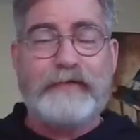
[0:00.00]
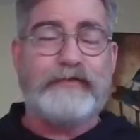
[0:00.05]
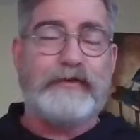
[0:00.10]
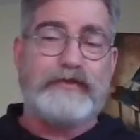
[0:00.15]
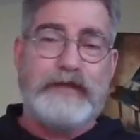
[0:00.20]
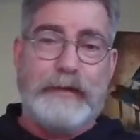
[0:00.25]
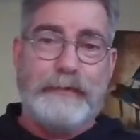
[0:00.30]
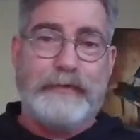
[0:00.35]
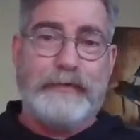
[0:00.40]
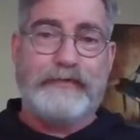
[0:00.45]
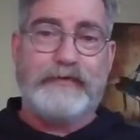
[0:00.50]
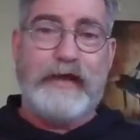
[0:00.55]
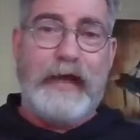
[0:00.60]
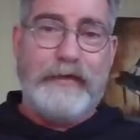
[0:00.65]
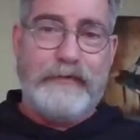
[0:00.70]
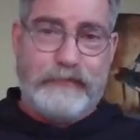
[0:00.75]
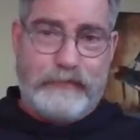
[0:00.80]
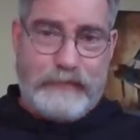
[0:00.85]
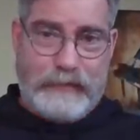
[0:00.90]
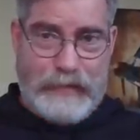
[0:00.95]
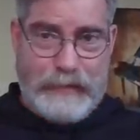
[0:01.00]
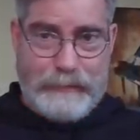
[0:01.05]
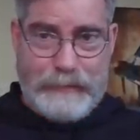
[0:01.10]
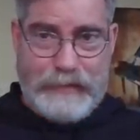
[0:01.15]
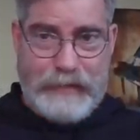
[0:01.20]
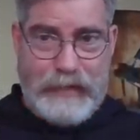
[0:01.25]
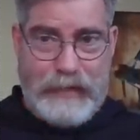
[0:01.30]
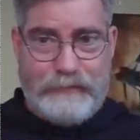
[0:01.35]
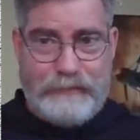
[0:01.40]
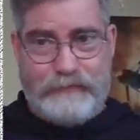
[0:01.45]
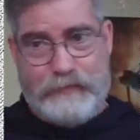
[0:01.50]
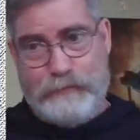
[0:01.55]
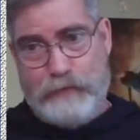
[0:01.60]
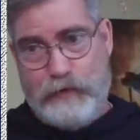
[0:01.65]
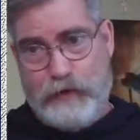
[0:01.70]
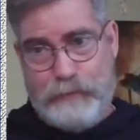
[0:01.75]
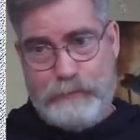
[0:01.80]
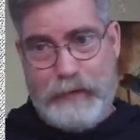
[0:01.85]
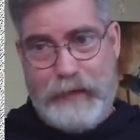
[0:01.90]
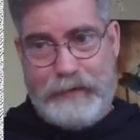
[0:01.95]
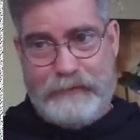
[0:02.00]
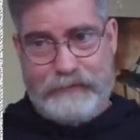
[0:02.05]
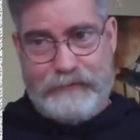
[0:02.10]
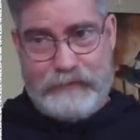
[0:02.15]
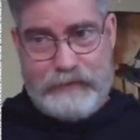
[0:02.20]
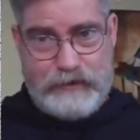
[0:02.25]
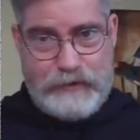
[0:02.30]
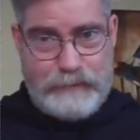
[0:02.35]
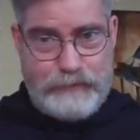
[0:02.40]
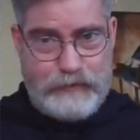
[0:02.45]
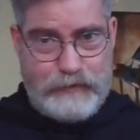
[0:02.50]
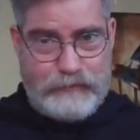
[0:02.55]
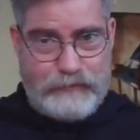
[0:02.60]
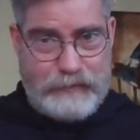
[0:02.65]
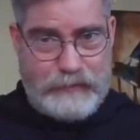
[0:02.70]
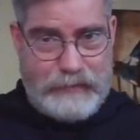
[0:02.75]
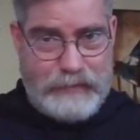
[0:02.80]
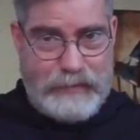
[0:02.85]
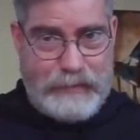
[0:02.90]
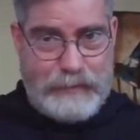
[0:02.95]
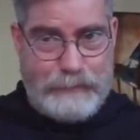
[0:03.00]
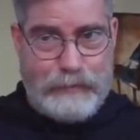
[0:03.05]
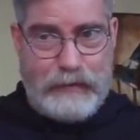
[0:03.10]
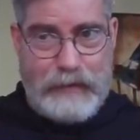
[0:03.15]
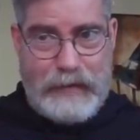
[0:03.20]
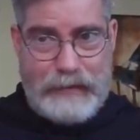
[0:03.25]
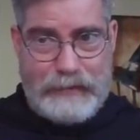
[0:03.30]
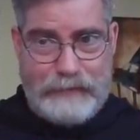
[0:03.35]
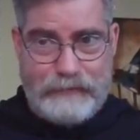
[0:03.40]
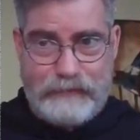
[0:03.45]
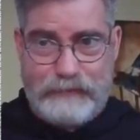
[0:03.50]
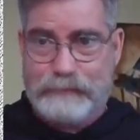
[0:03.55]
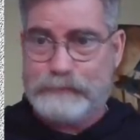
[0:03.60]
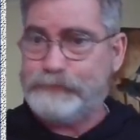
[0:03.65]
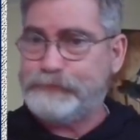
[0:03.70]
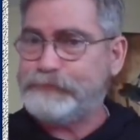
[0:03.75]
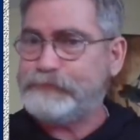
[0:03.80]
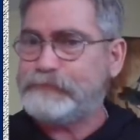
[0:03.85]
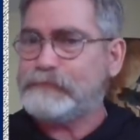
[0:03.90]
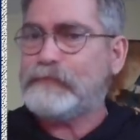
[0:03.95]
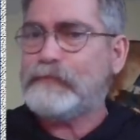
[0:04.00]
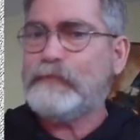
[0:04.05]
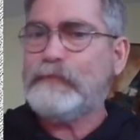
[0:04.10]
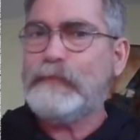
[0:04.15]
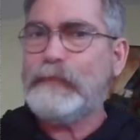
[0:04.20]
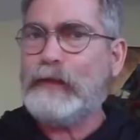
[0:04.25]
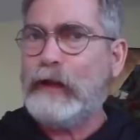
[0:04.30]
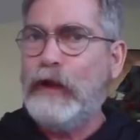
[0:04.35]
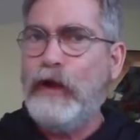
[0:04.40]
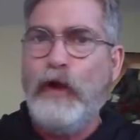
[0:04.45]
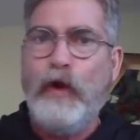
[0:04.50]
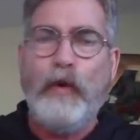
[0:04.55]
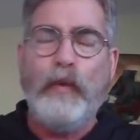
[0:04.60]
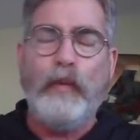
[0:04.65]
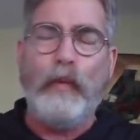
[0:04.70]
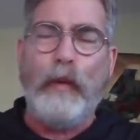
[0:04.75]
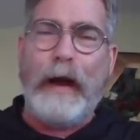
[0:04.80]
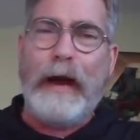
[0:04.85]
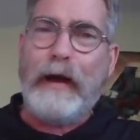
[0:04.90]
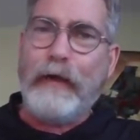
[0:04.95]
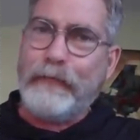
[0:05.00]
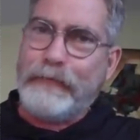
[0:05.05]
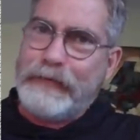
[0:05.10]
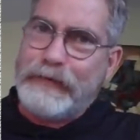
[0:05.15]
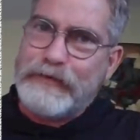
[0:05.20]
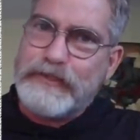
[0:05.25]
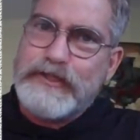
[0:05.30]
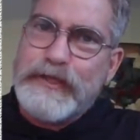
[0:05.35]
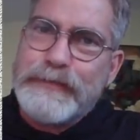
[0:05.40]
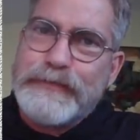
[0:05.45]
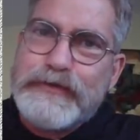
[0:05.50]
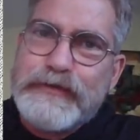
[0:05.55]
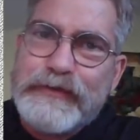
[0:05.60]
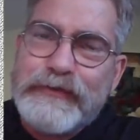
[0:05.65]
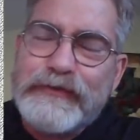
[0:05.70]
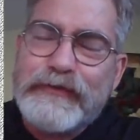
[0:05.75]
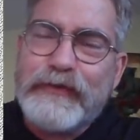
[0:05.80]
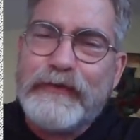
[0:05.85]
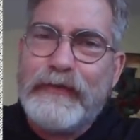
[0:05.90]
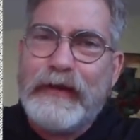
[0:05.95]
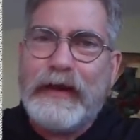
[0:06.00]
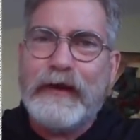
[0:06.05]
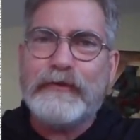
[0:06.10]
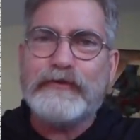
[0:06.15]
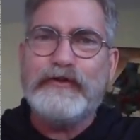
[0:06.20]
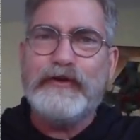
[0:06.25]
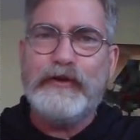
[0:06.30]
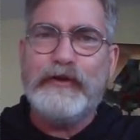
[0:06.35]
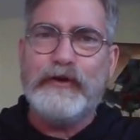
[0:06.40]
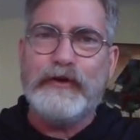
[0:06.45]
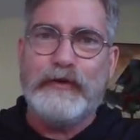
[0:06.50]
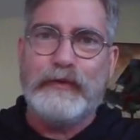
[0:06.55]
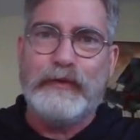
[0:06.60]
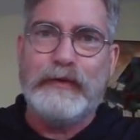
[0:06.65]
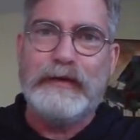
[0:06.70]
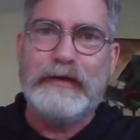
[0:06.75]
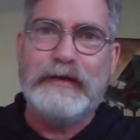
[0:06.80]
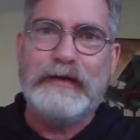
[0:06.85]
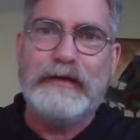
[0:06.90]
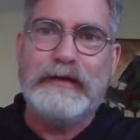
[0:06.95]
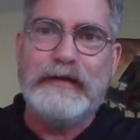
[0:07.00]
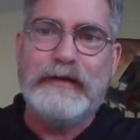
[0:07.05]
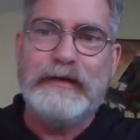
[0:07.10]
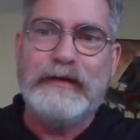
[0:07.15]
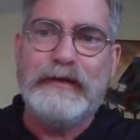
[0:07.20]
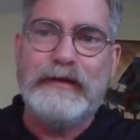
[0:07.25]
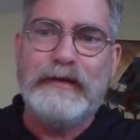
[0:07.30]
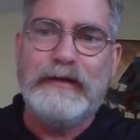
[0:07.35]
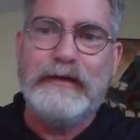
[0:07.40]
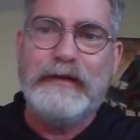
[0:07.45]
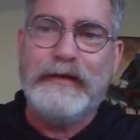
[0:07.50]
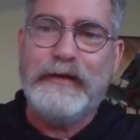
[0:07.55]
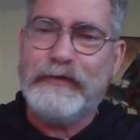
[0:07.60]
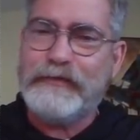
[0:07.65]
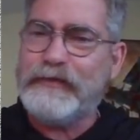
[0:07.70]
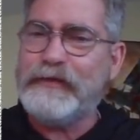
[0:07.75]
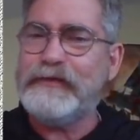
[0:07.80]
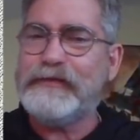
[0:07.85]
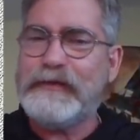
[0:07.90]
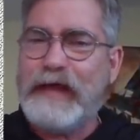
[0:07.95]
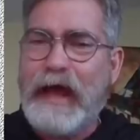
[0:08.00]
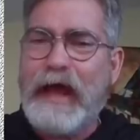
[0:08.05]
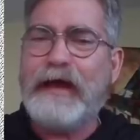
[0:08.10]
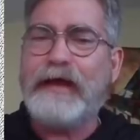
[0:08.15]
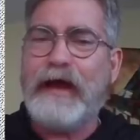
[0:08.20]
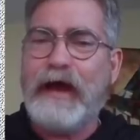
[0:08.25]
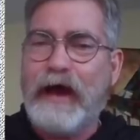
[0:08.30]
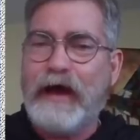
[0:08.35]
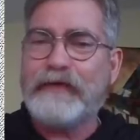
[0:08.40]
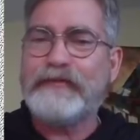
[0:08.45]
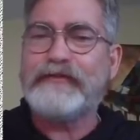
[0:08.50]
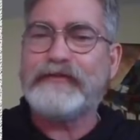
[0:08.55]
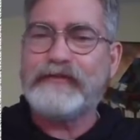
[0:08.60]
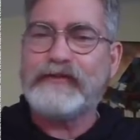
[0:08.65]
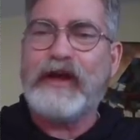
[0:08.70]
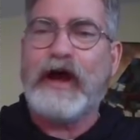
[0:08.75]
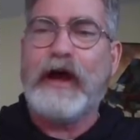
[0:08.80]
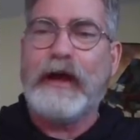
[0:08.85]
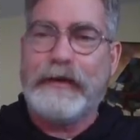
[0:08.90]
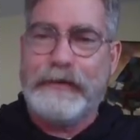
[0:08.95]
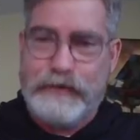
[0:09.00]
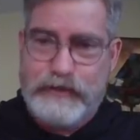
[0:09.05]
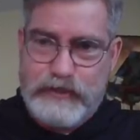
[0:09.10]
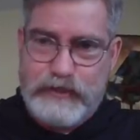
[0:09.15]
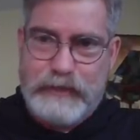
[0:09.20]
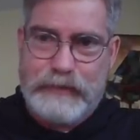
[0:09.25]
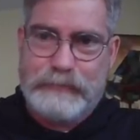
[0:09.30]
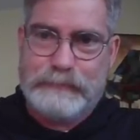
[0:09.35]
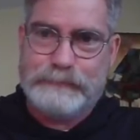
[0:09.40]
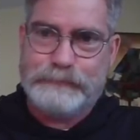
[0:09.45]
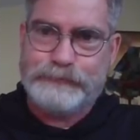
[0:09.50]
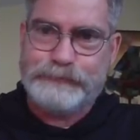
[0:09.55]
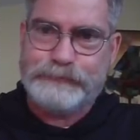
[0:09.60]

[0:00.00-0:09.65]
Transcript: the Jebusites, the Ammonites, the Moabites, the Egyptians, and the Amorites. Wow, the Egyptians are there too. Isn't that astonishing?